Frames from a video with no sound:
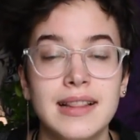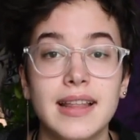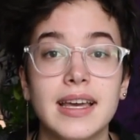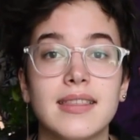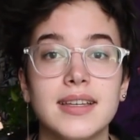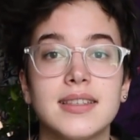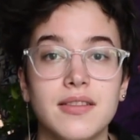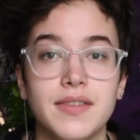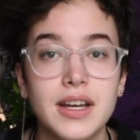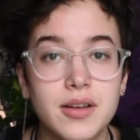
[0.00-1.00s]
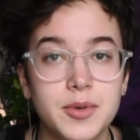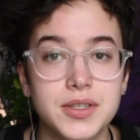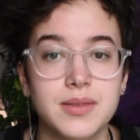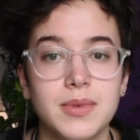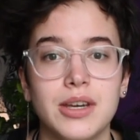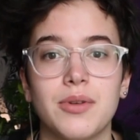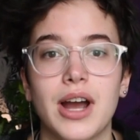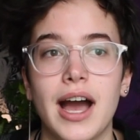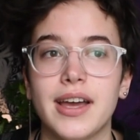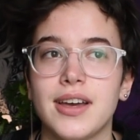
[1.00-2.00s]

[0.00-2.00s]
like this available to me where I